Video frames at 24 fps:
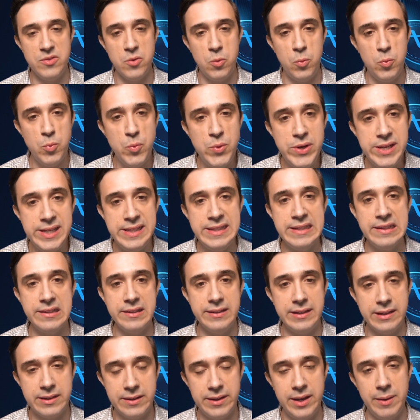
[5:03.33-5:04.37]

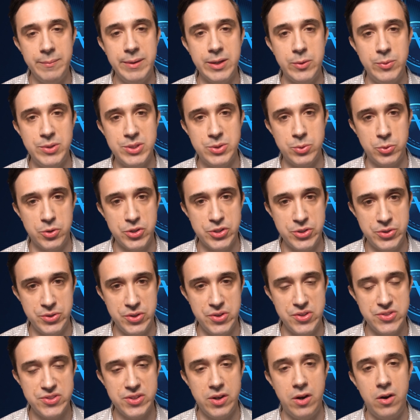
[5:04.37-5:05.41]
Real economic
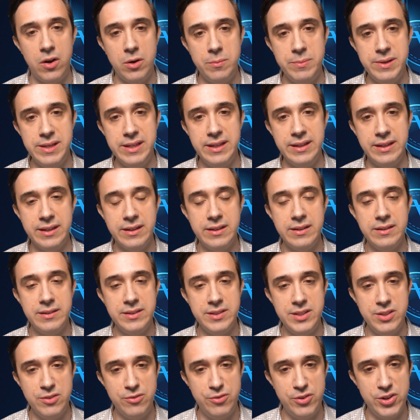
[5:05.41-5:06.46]
resources are being
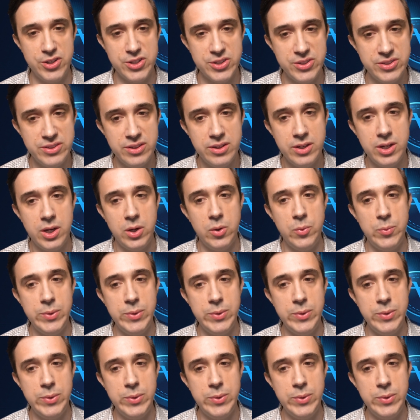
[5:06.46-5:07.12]
diverted,